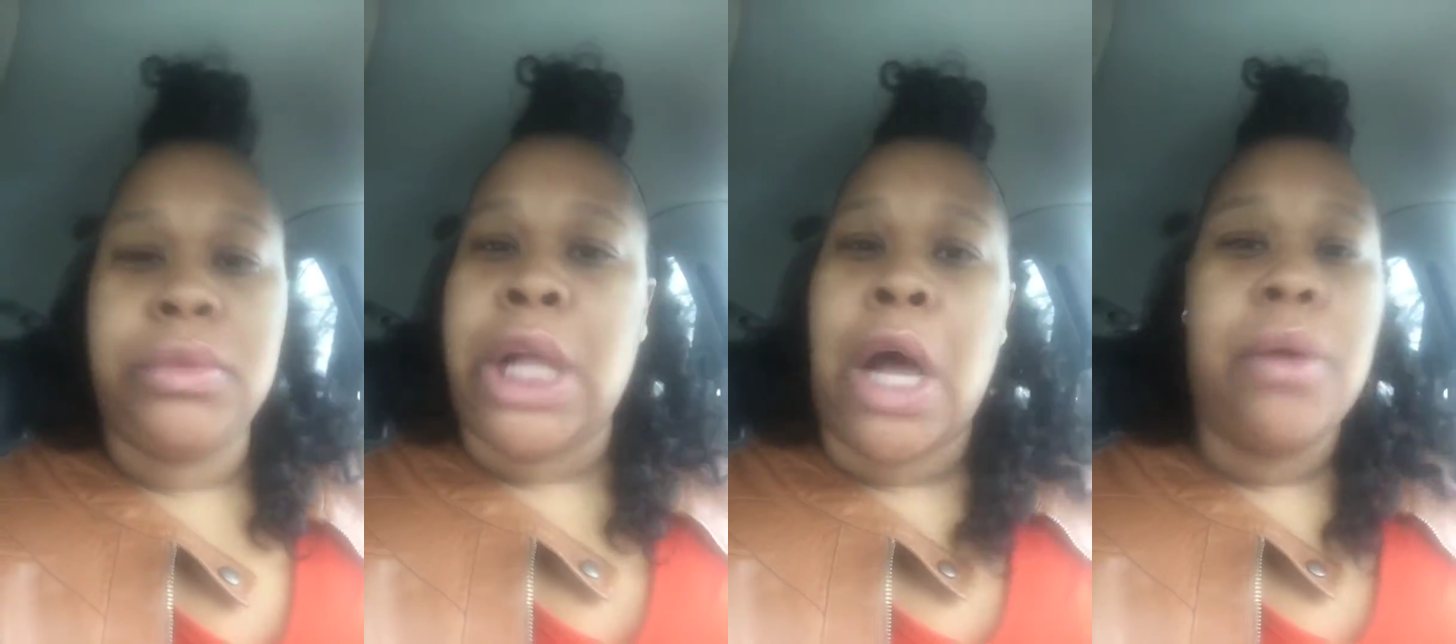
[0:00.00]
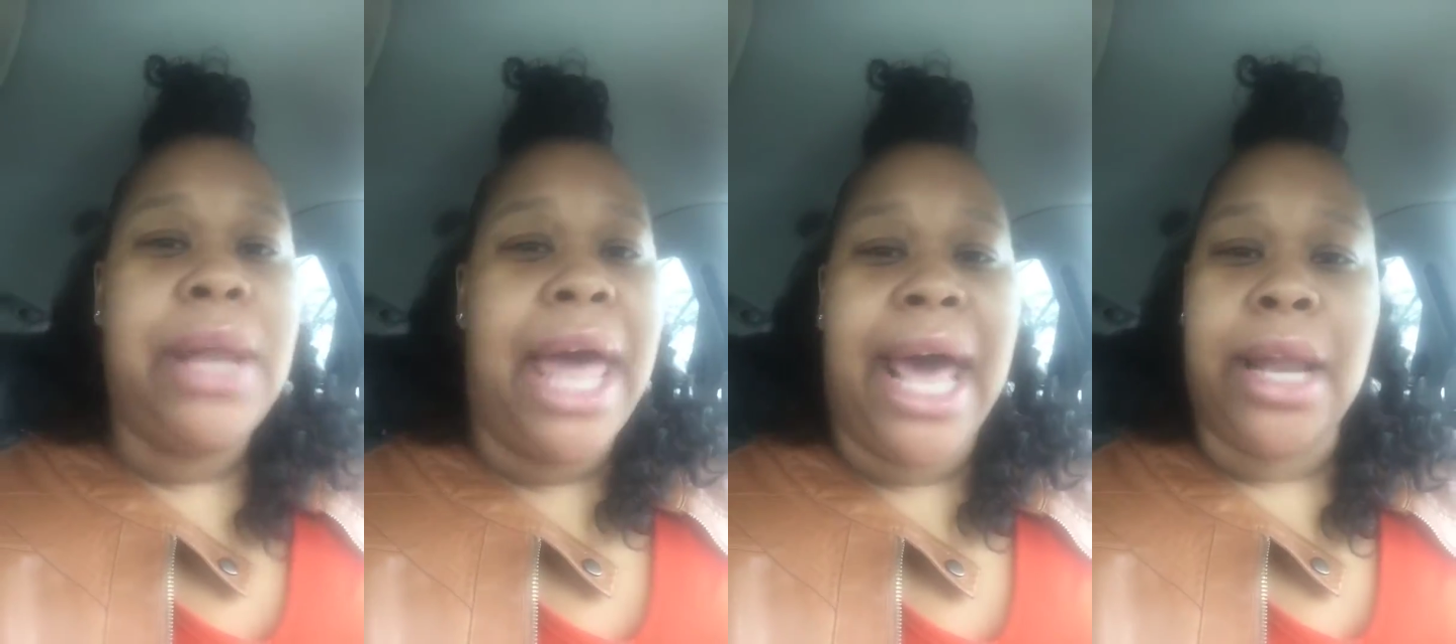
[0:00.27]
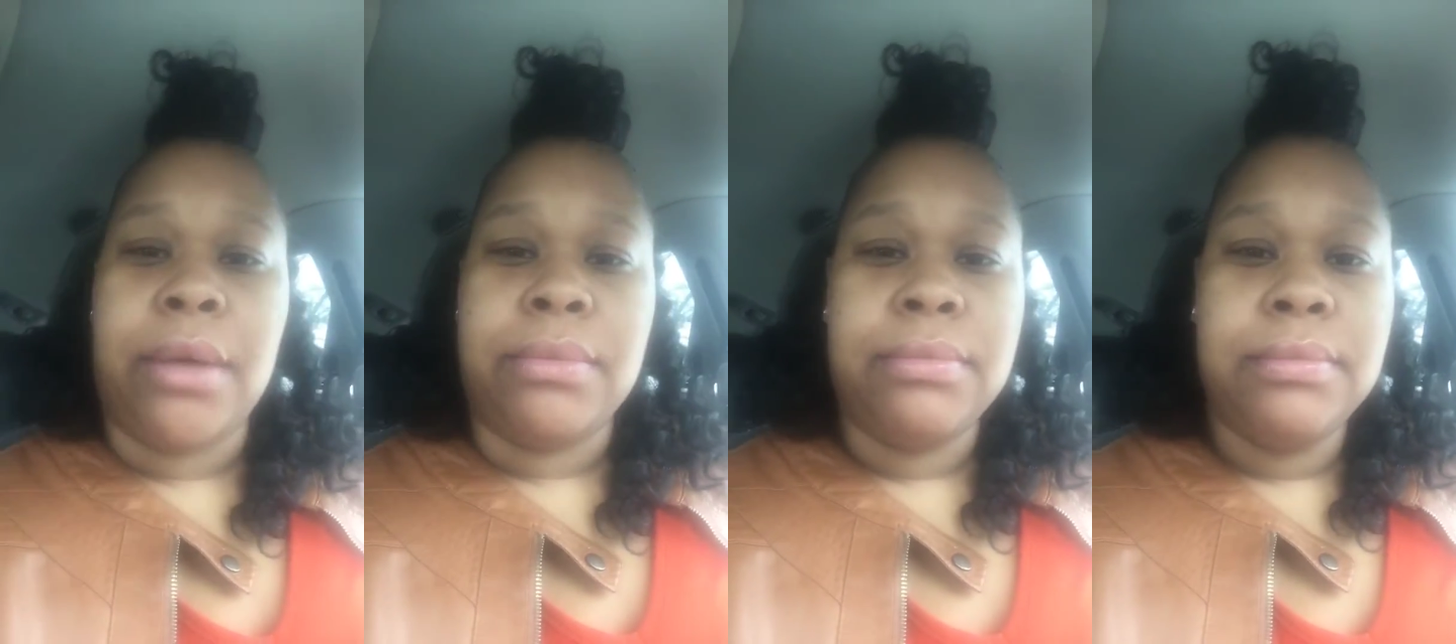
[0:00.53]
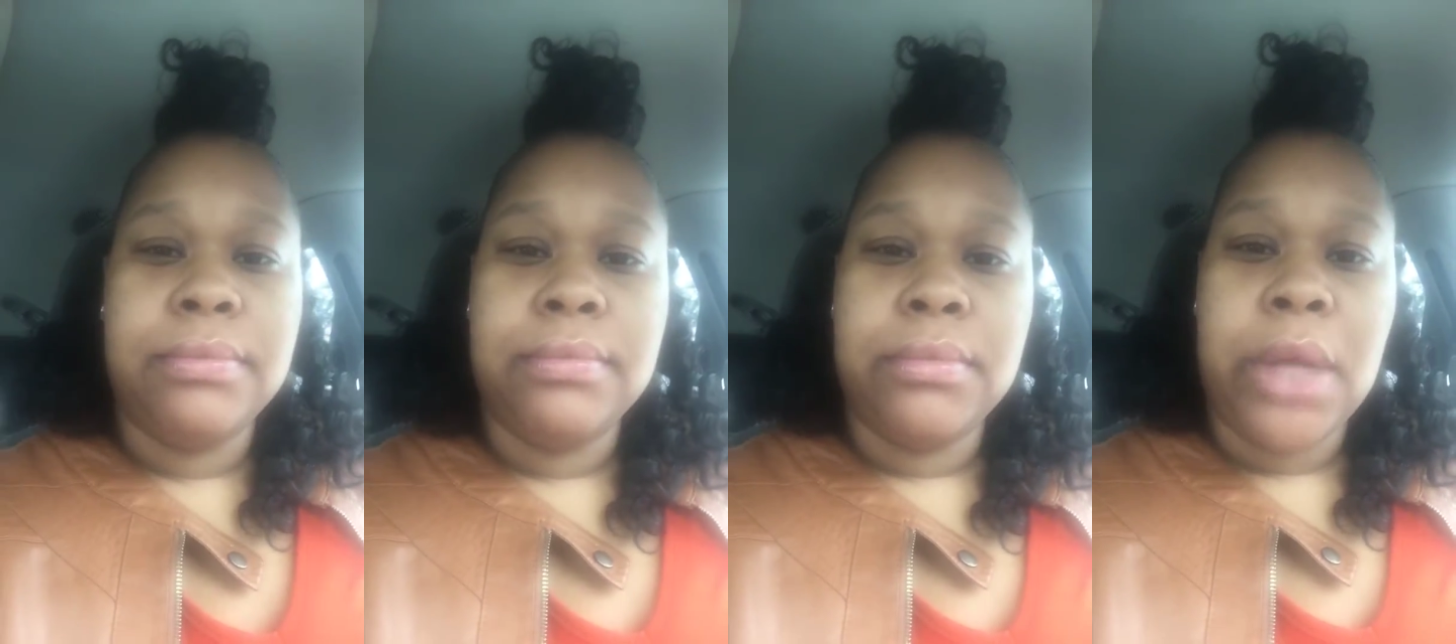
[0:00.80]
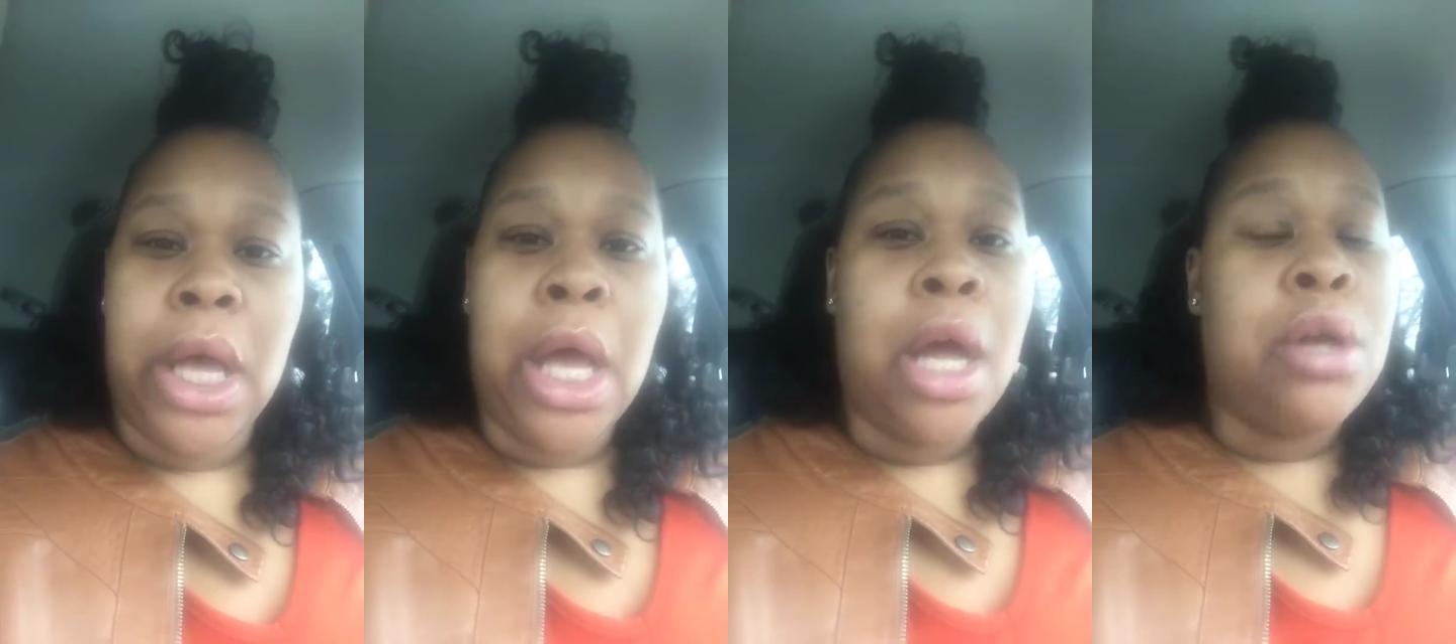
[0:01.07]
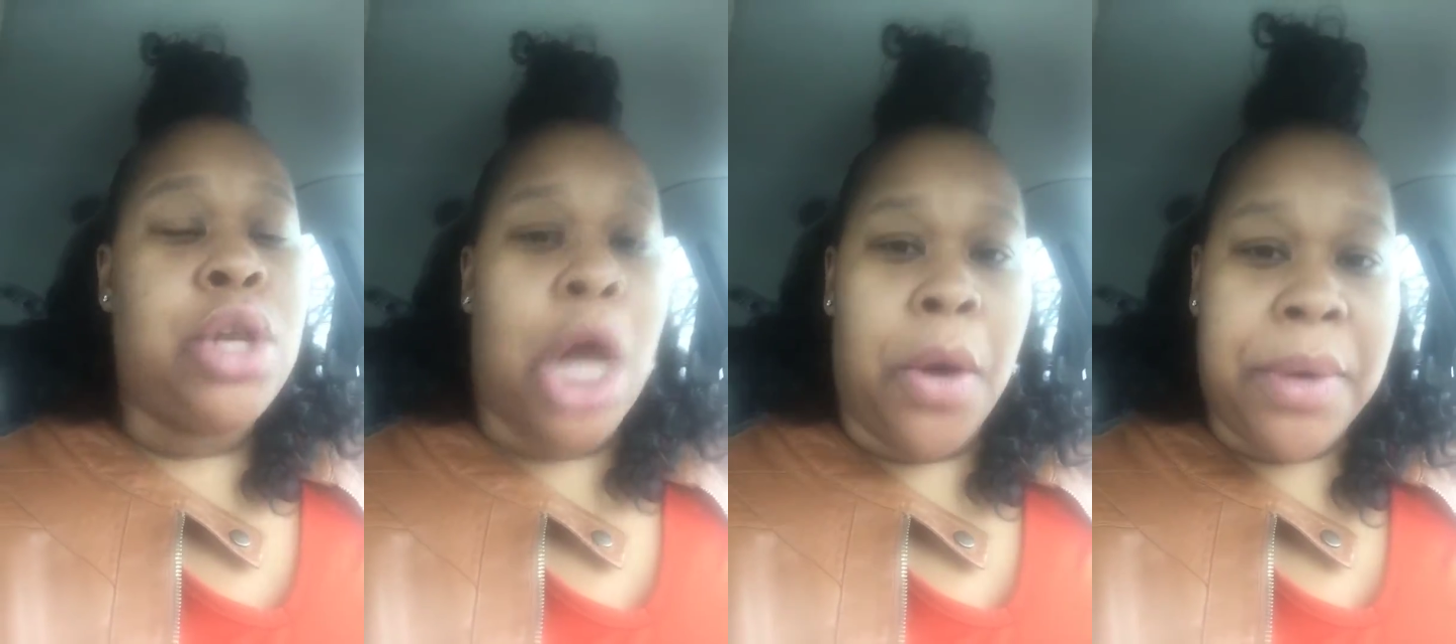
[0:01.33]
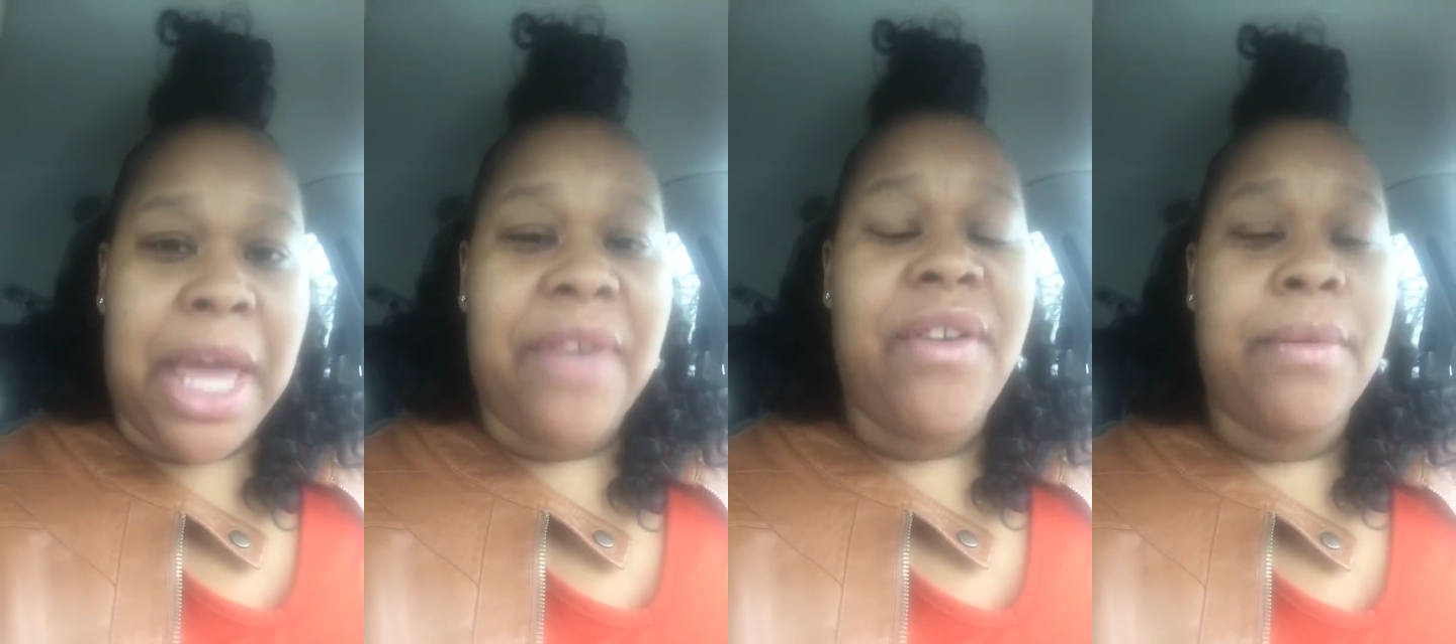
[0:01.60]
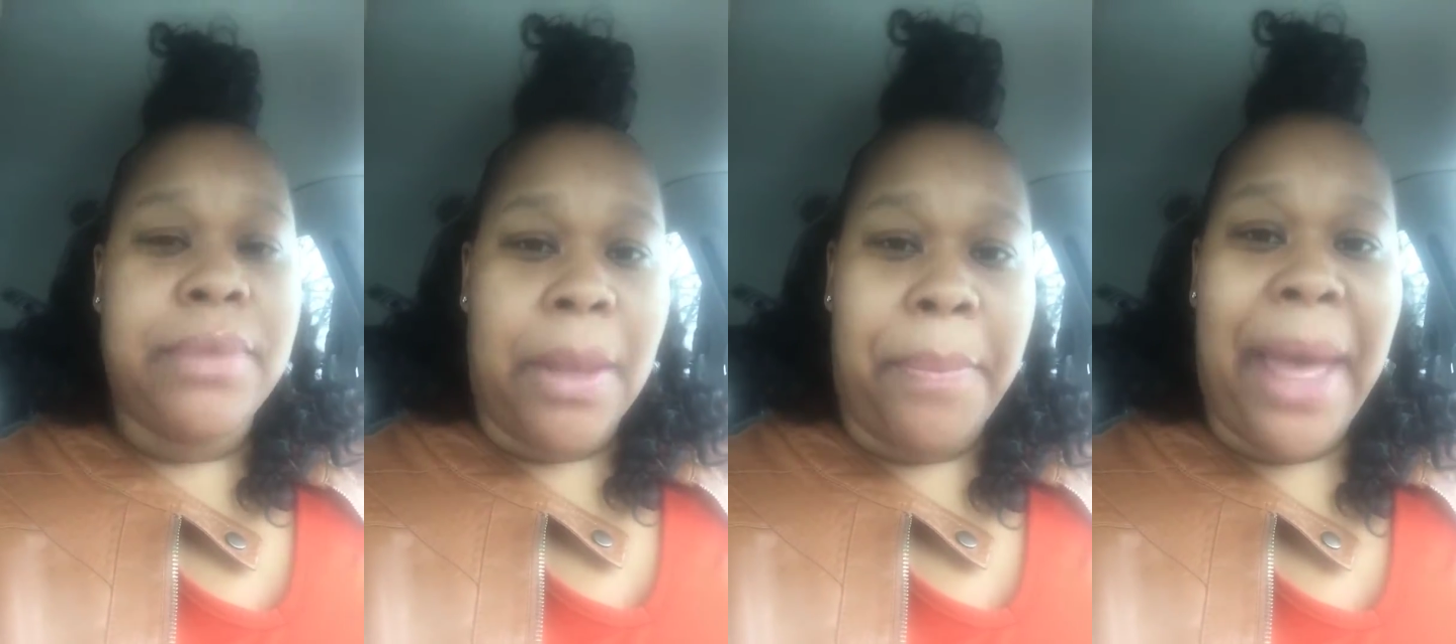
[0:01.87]
Don't let them. Don't give
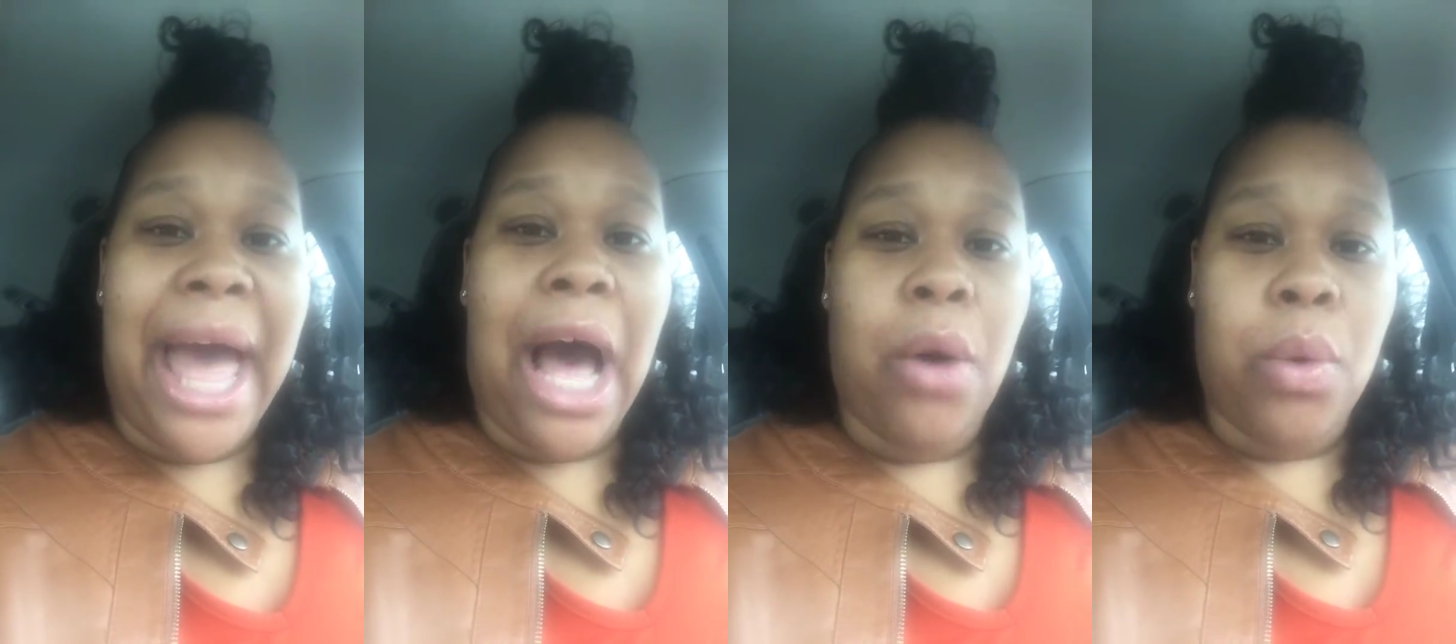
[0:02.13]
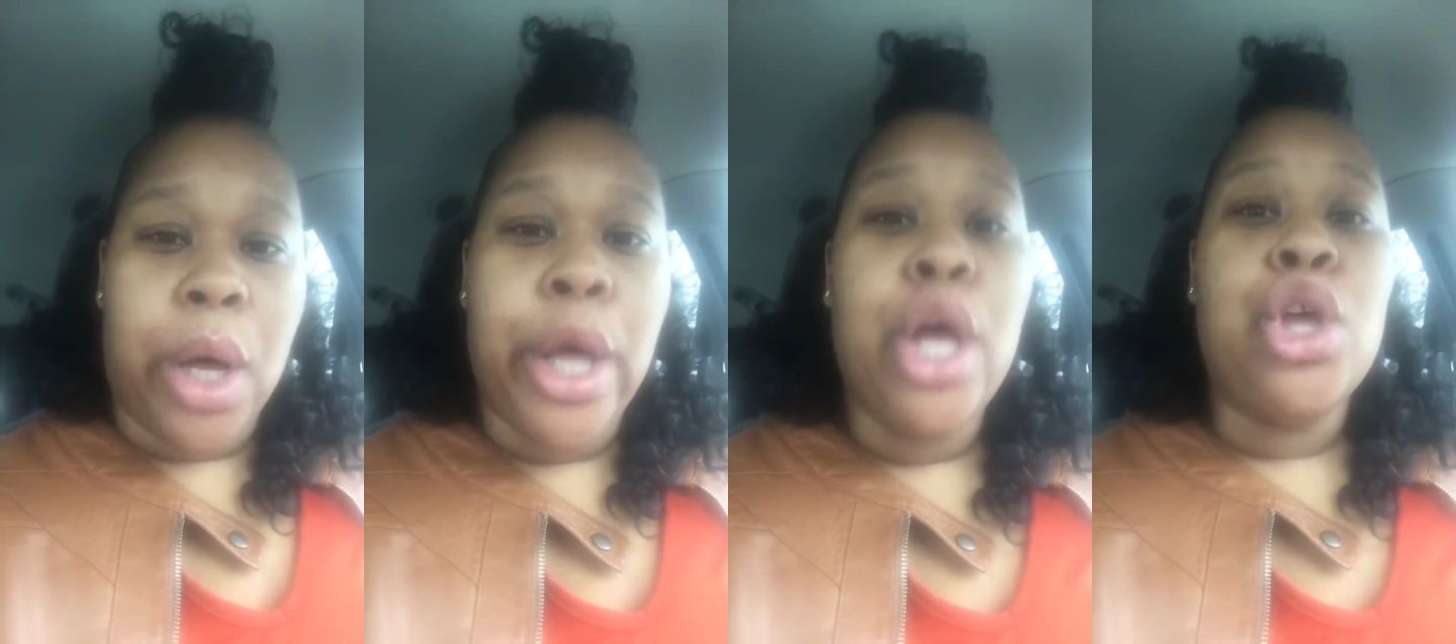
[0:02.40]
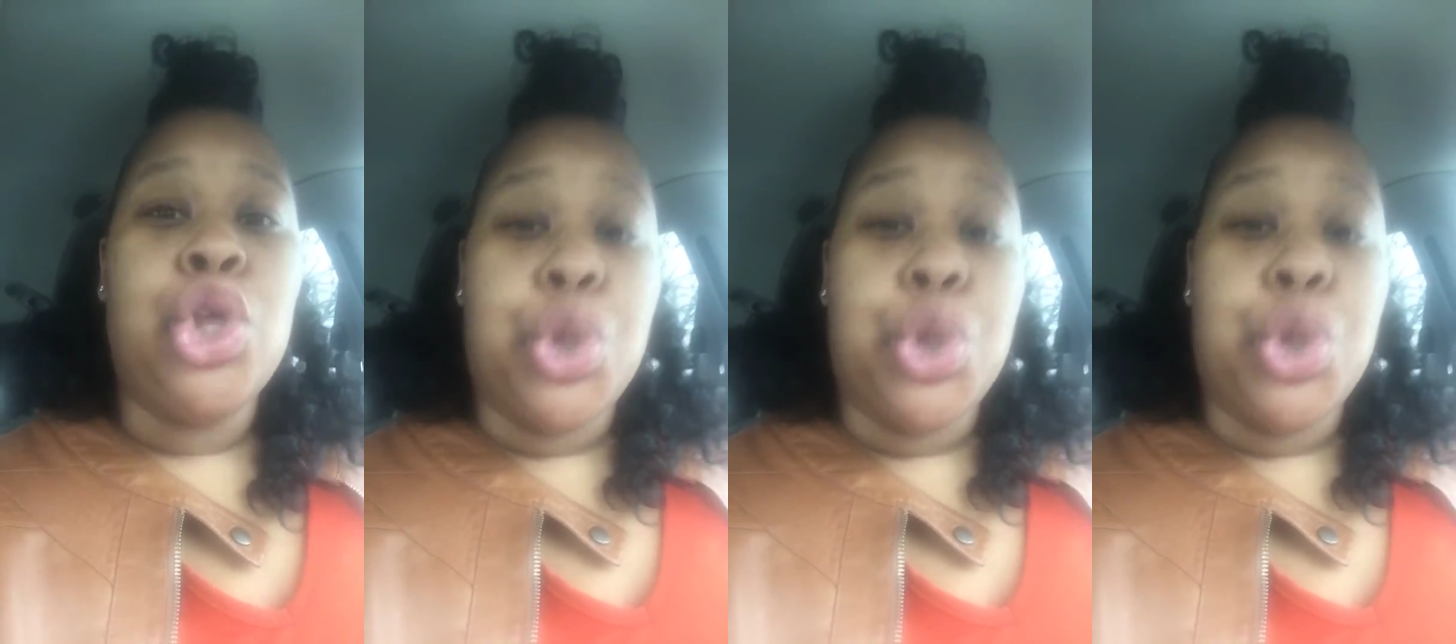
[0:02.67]
him the power.